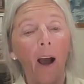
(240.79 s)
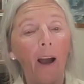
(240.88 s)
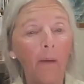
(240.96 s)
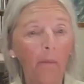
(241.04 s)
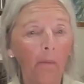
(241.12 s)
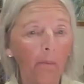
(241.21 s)

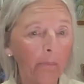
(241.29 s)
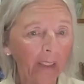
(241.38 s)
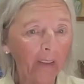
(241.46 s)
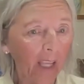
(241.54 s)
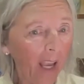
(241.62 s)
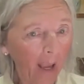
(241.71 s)
I
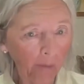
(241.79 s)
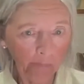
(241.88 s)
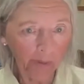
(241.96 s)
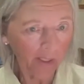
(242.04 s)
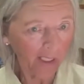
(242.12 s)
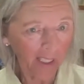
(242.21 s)
met the
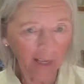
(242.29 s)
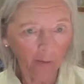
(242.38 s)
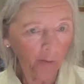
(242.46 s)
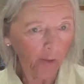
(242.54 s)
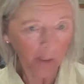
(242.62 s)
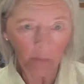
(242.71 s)
happiest,
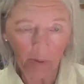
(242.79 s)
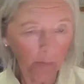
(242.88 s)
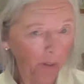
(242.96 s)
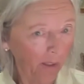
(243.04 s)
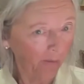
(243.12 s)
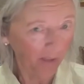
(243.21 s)
healthiest
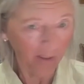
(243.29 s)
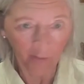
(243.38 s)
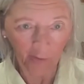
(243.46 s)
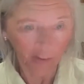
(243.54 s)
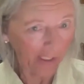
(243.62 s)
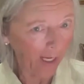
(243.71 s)
people I've
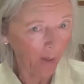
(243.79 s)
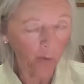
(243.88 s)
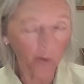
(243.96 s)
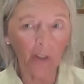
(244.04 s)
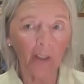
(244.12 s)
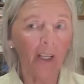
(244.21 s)
ever
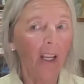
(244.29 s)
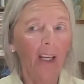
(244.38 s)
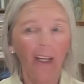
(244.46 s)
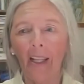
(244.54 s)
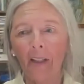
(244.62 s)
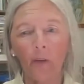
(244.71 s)
encountered.
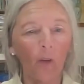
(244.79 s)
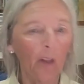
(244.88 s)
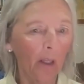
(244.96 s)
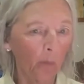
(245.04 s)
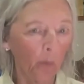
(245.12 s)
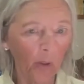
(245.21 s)
Later
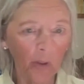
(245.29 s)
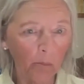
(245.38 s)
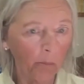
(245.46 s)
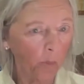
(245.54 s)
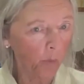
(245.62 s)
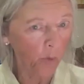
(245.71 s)
on, I worked
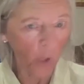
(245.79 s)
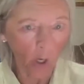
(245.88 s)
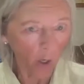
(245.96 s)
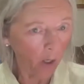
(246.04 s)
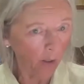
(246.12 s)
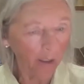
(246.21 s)
in
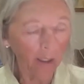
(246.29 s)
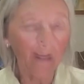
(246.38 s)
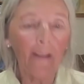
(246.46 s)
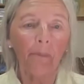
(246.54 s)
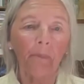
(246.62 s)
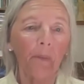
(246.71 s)

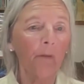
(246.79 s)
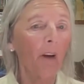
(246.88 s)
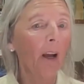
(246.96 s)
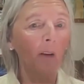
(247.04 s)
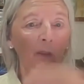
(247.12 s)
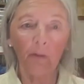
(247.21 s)
Bhutan,
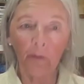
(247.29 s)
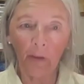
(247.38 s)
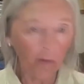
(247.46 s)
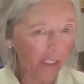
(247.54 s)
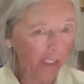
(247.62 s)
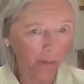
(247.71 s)
found
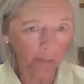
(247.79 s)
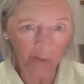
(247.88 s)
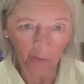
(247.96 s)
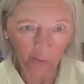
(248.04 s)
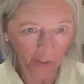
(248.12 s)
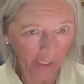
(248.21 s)
very
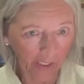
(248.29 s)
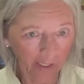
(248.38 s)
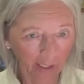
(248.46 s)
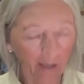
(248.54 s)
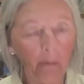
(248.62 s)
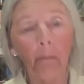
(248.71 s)
similar
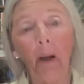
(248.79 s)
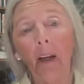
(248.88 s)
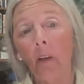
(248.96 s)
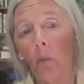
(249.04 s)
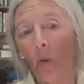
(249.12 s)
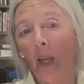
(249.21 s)
thing. And
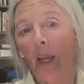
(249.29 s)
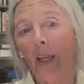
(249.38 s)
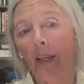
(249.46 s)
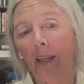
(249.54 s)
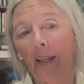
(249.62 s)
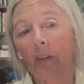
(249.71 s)
by the
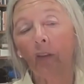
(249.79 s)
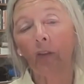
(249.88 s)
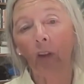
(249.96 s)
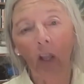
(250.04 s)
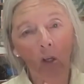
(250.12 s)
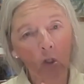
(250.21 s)
way,
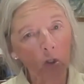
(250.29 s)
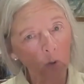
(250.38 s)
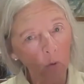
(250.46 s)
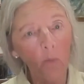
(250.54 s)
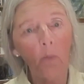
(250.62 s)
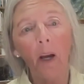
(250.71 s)
it's
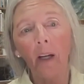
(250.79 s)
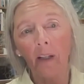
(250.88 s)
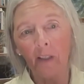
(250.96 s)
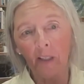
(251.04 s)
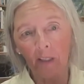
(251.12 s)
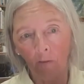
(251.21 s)

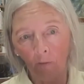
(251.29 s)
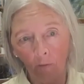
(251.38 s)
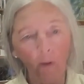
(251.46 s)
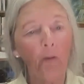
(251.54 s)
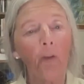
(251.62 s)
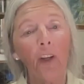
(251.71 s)
Schumacher's
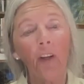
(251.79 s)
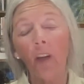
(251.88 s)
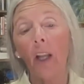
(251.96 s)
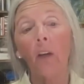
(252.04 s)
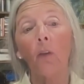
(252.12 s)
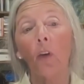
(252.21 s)
50th
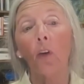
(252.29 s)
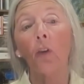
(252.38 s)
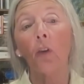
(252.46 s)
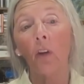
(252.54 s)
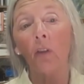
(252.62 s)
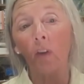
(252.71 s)

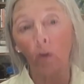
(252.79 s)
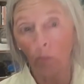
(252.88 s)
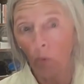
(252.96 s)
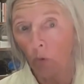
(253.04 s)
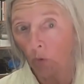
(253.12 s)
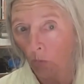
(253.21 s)
anniversary of his
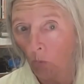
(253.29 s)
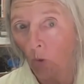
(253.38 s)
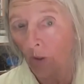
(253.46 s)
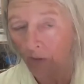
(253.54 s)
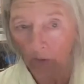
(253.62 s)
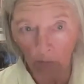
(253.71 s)
book,
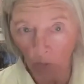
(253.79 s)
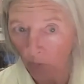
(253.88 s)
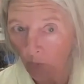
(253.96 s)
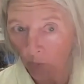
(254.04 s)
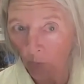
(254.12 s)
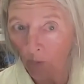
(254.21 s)
Small is
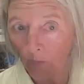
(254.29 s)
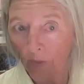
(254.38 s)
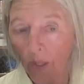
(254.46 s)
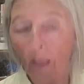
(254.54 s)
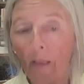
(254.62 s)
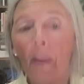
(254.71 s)
Beautiful.